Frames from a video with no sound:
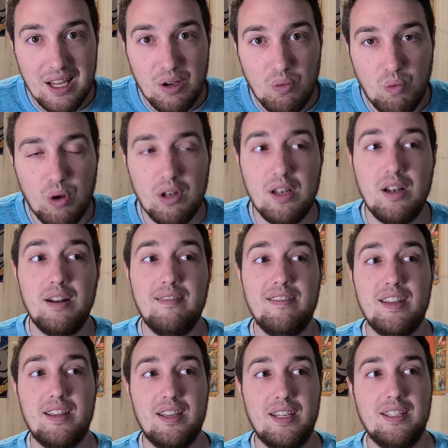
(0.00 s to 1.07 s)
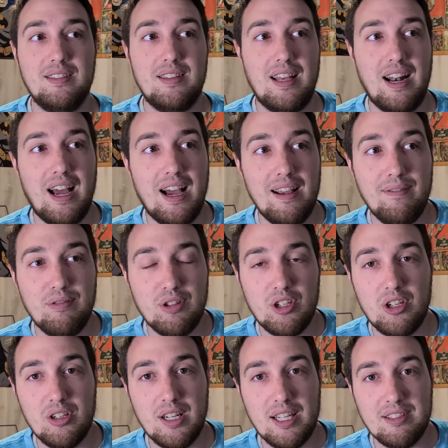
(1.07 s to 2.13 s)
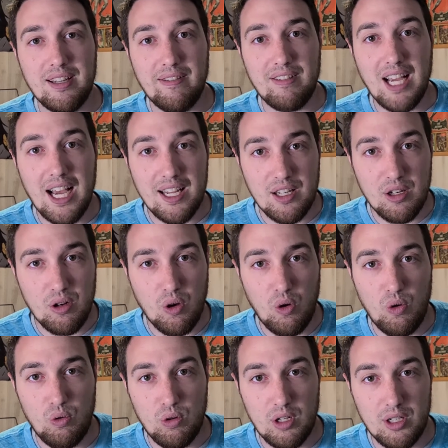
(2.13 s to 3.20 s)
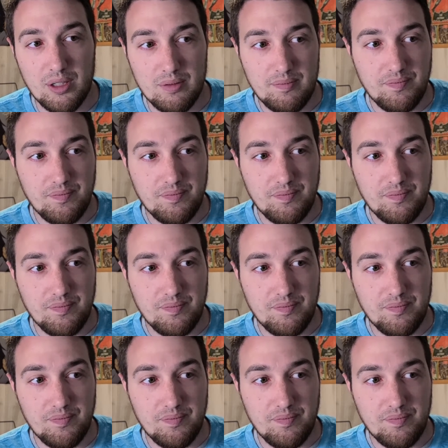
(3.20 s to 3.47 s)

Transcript: one of the things that I've learned as I've gotten older